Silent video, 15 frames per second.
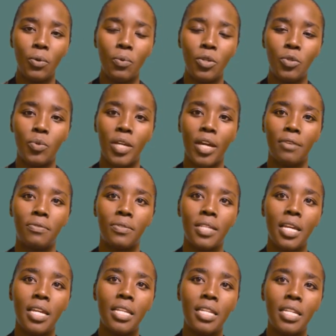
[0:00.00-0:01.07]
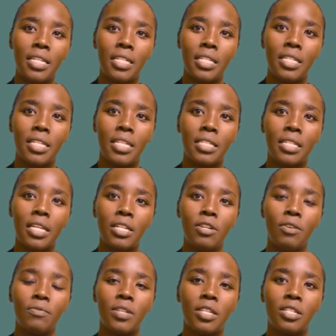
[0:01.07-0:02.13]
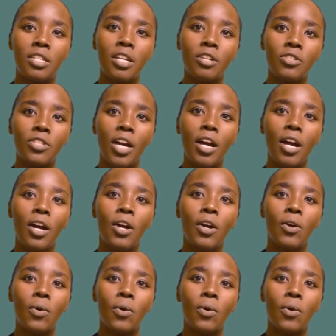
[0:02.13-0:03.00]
which we have said it is the study of the structure,